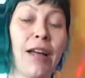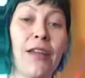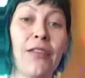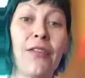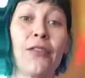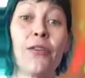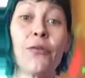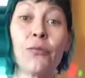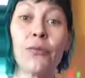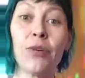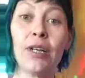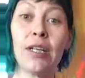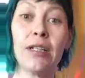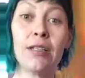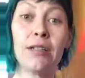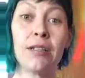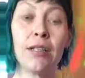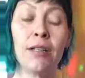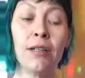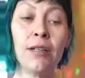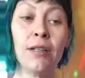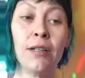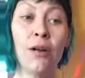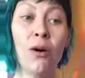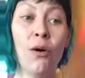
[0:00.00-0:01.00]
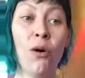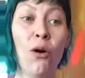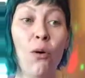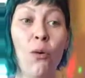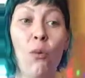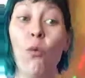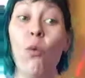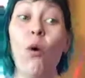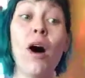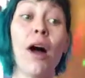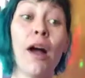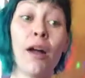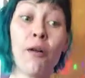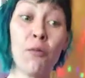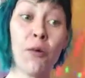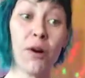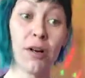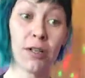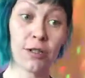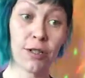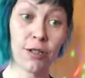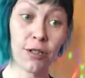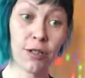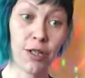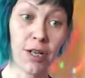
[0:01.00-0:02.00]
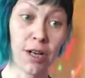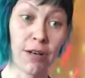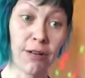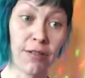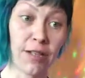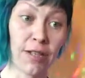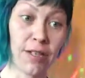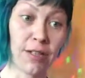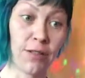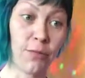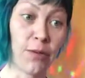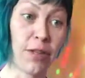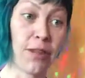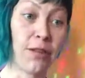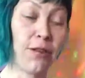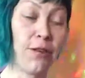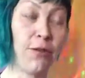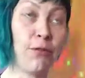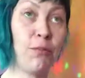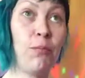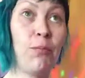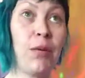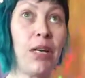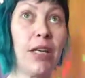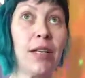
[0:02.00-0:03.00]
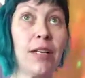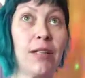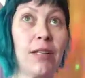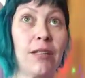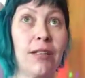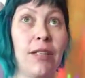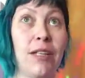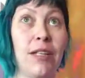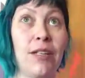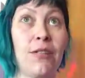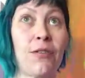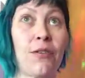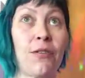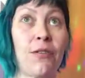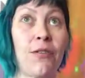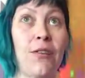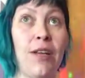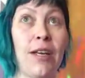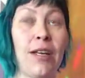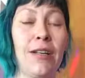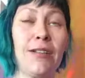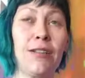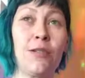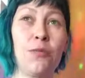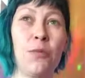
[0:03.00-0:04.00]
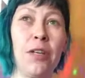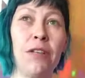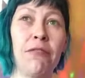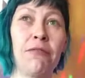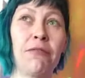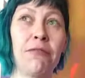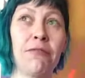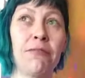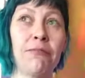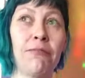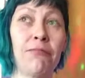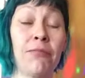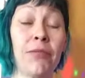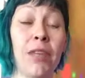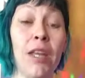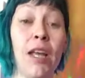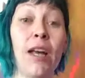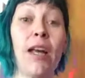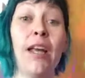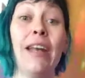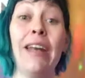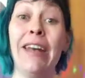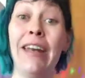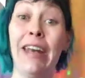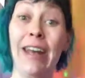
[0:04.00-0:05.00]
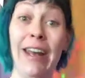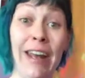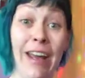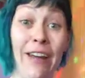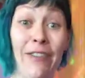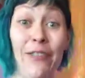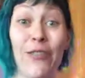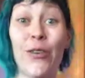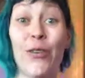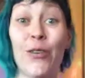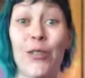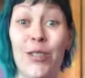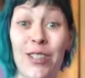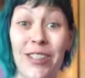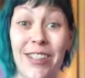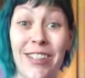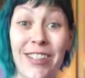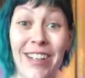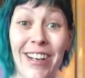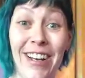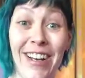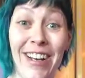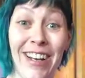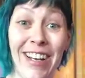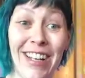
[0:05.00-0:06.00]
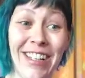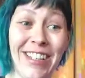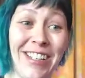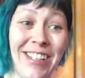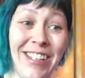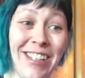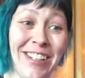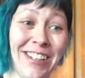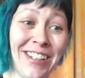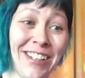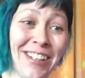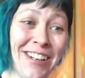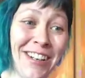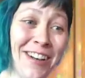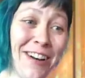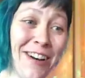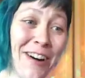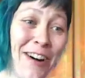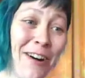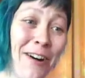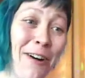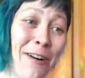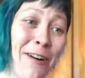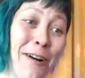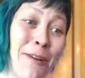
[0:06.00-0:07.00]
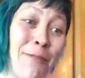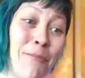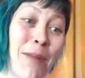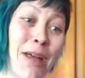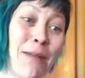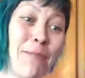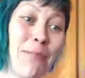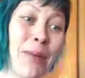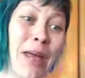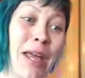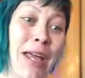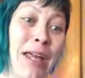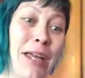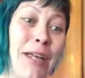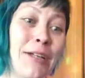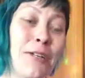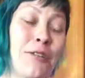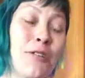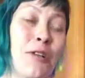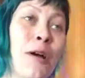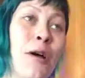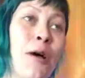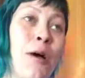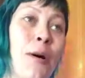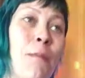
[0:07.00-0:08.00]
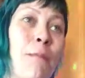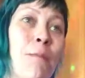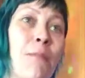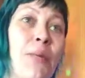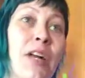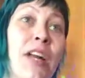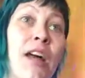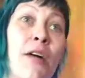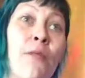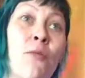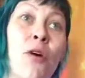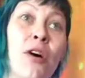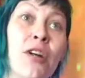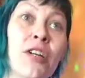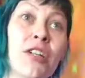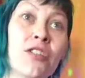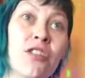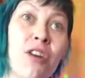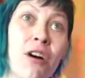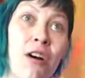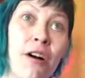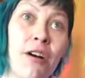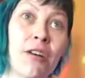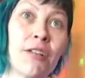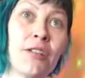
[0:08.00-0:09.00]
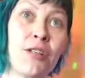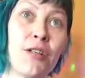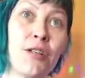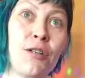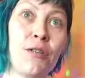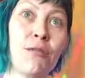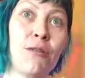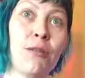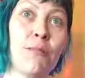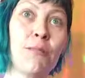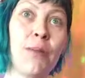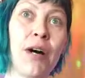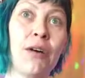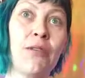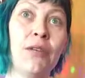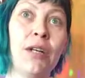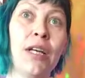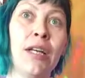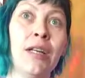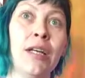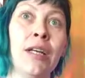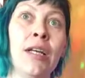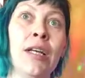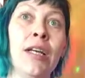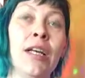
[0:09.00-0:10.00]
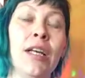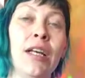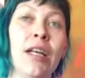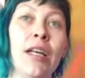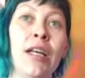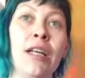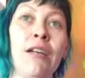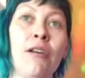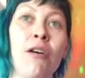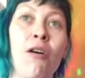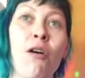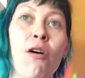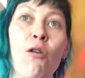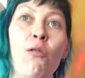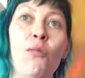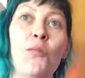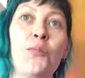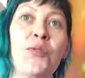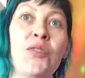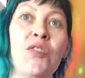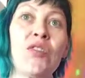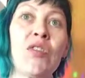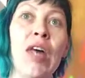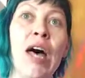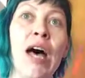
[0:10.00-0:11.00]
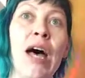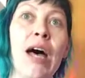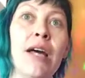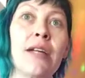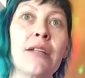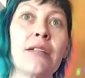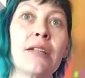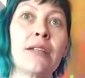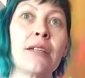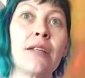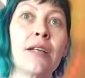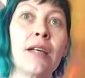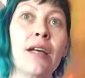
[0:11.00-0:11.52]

And the reason why I want to share these with you, because these are things we've never discussed on my page, but I want to talk to you about it in hopes that